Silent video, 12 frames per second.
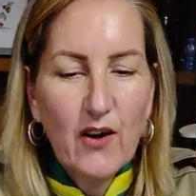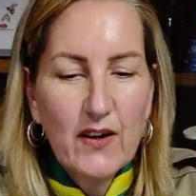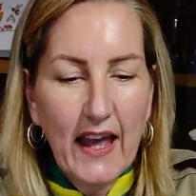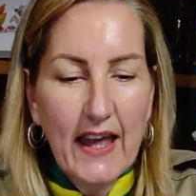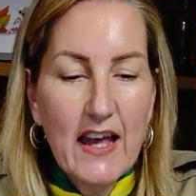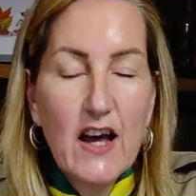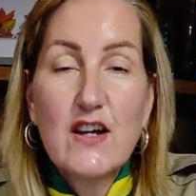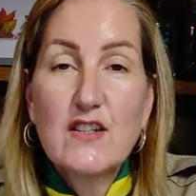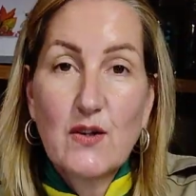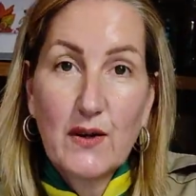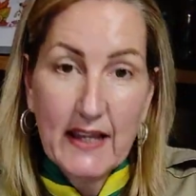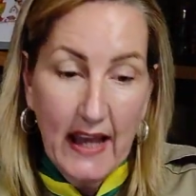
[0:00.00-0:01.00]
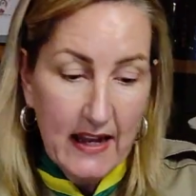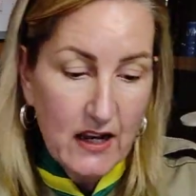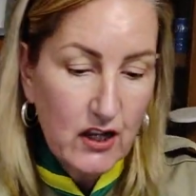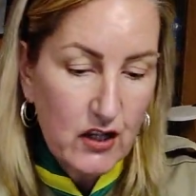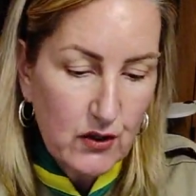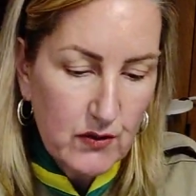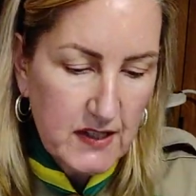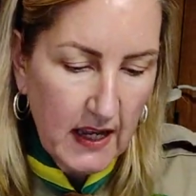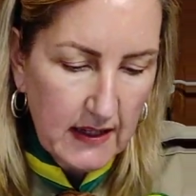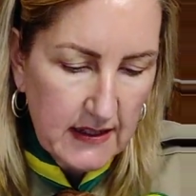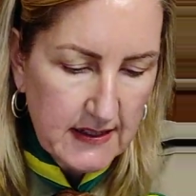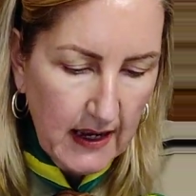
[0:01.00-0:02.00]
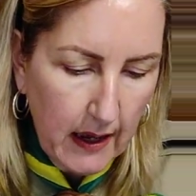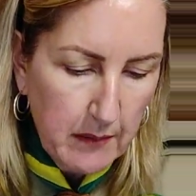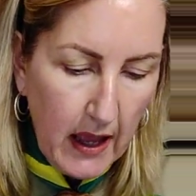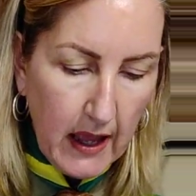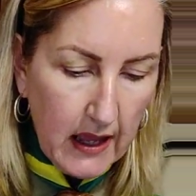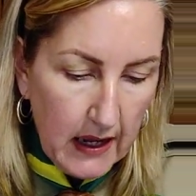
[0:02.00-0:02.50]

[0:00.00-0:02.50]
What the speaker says: Okay, so again, you take your time.